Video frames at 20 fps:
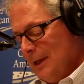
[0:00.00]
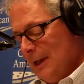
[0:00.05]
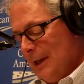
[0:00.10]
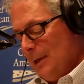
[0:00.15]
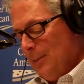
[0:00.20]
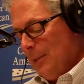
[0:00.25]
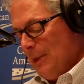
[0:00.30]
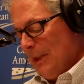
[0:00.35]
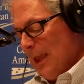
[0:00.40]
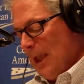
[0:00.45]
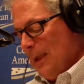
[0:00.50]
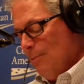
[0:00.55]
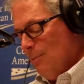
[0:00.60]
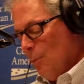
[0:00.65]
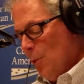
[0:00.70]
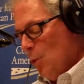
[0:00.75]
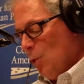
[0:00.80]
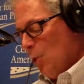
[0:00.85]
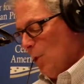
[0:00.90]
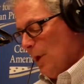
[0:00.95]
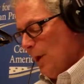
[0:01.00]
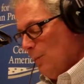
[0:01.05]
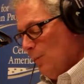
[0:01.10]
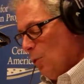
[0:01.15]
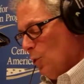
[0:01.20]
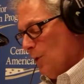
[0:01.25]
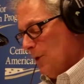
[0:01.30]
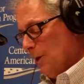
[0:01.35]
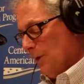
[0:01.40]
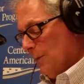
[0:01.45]
It became more and
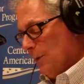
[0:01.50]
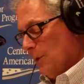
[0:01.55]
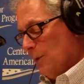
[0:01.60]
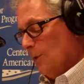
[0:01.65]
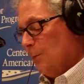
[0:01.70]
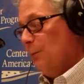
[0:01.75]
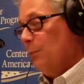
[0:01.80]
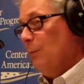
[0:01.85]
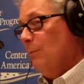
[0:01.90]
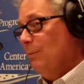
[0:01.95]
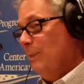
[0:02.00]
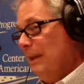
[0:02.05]
more difficult for